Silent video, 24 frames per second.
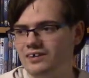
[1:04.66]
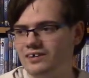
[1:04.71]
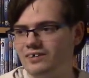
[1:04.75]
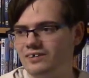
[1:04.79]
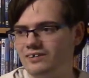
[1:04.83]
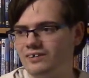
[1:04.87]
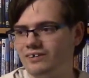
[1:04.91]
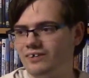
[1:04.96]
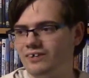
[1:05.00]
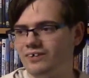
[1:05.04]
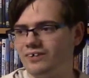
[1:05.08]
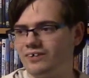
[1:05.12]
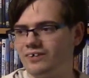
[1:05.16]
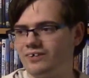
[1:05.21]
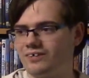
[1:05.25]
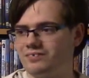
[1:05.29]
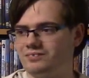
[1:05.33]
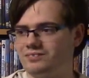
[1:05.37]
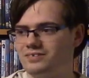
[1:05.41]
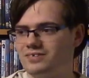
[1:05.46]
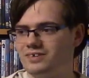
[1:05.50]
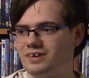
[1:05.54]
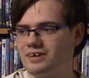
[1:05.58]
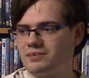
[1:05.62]
Or
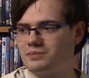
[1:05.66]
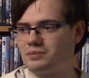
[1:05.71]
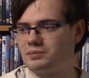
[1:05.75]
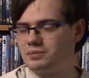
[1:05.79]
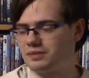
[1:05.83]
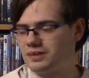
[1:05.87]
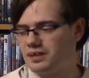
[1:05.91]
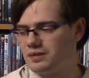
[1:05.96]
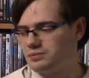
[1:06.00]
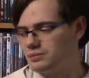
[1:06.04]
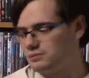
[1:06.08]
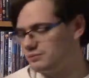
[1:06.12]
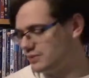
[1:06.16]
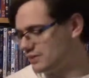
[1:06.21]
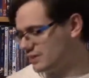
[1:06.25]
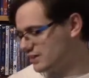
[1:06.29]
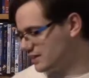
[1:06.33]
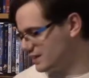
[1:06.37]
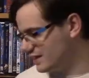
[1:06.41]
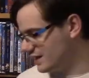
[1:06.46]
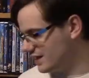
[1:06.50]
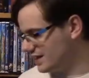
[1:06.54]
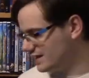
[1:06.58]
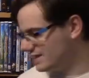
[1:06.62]
if you have a problem with
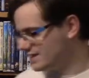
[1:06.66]
that,